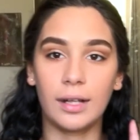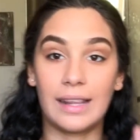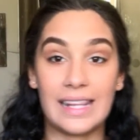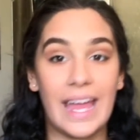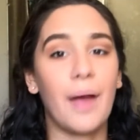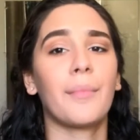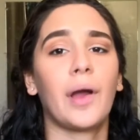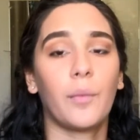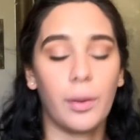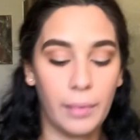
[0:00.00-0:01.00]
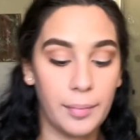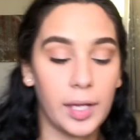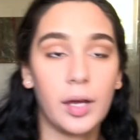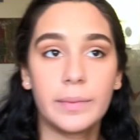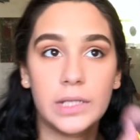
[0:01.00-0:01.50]
glam I want my
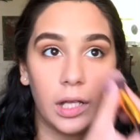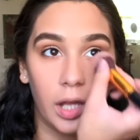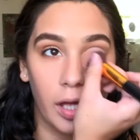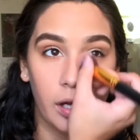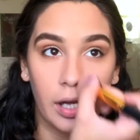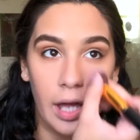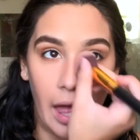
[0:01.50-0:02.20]
makeup to look,